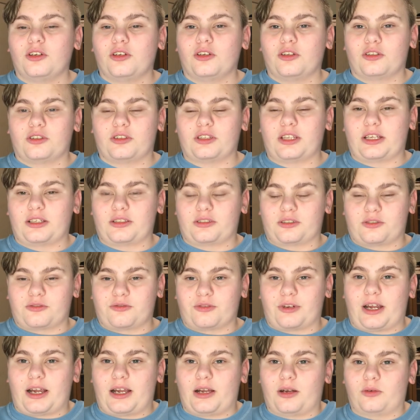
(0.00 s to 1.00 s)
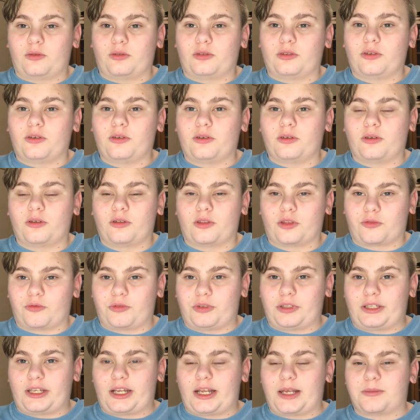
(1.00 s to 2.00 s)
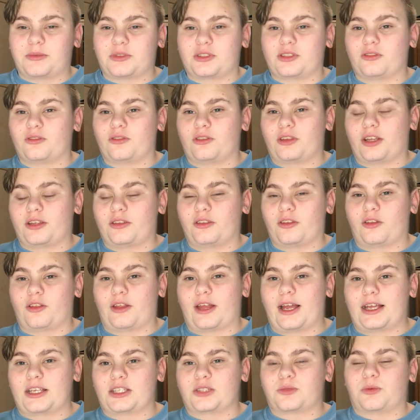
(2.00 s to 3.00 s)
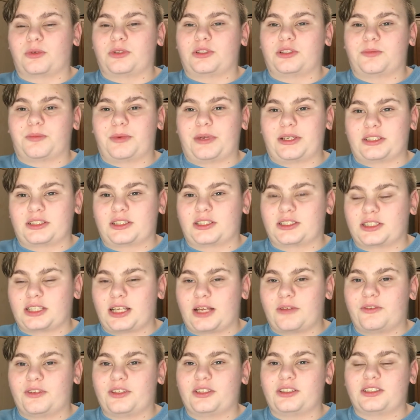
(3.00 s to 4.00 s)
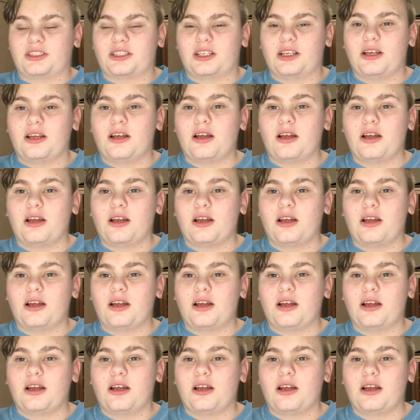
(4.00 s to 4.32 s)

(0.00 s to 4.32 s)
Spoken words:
Next round, 3 games, then the last one's best of 7s.